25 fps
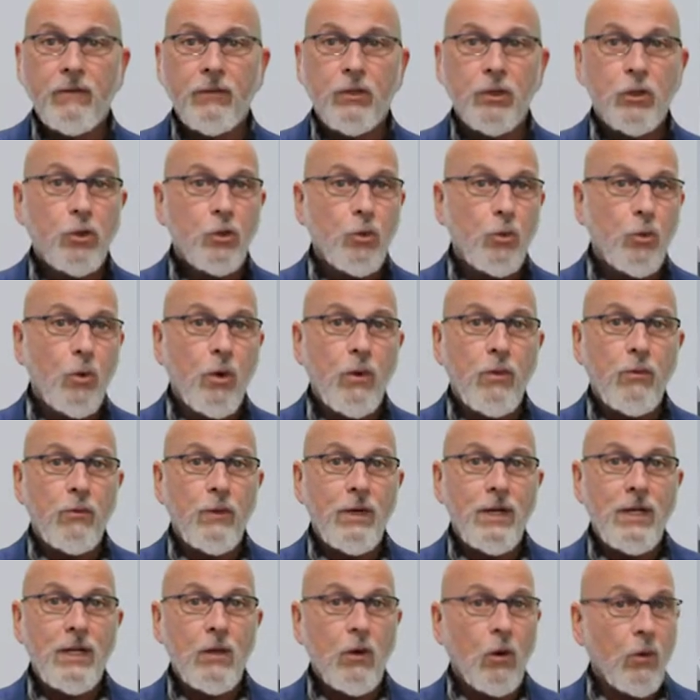levels 2 or
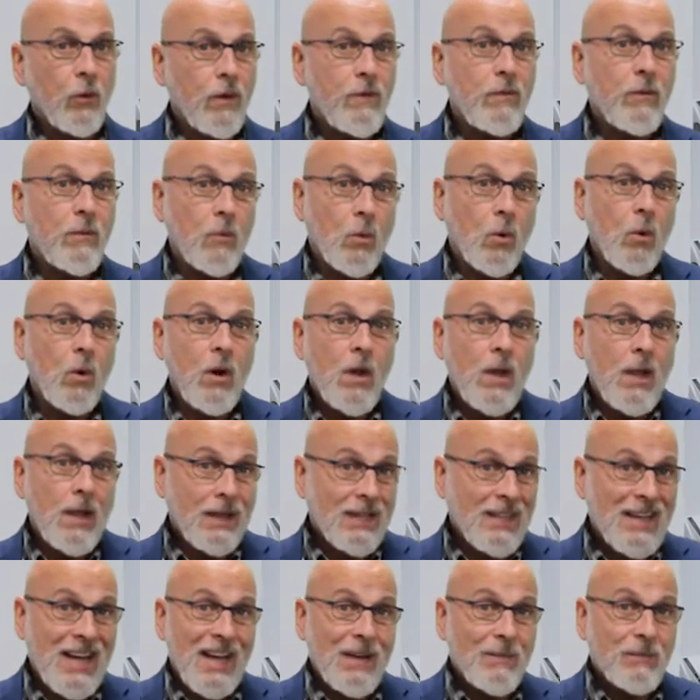3 or even more
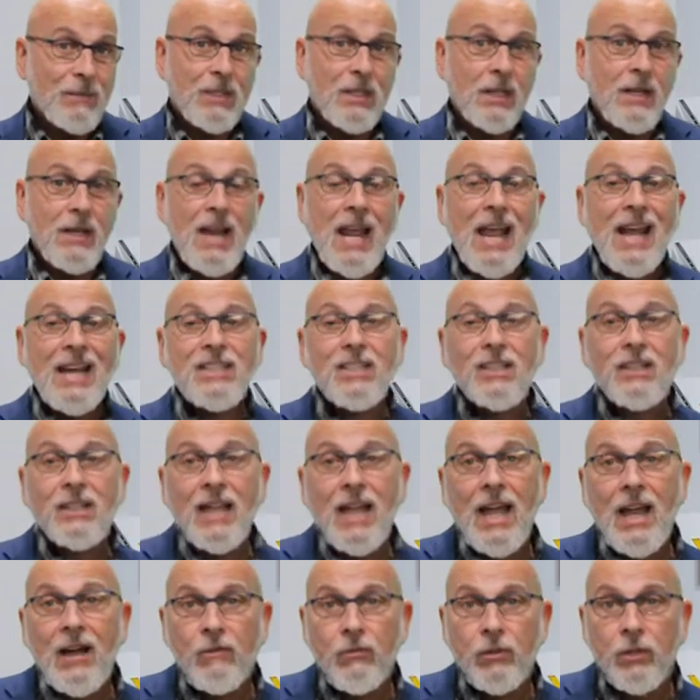times the
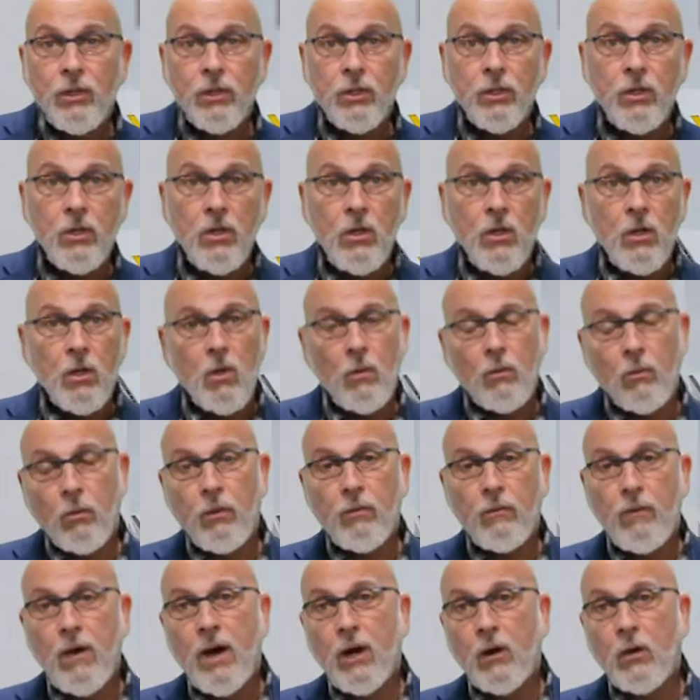national average
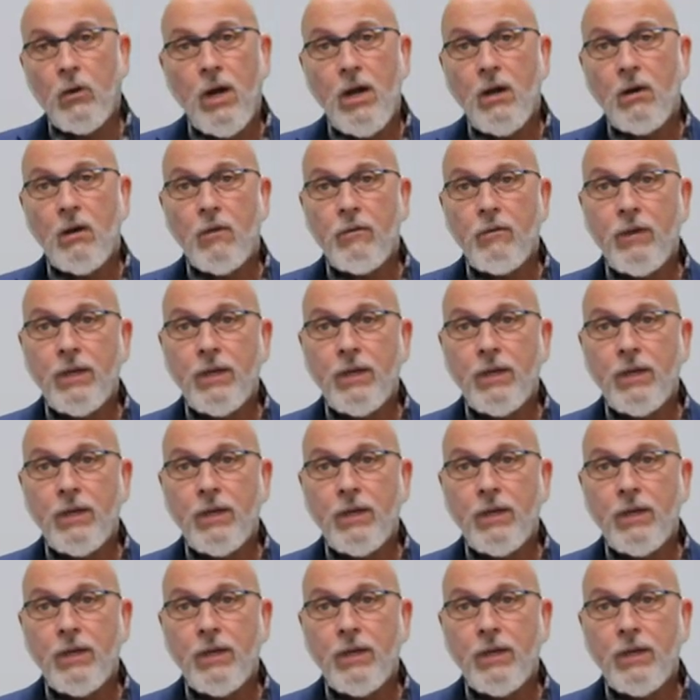with far greater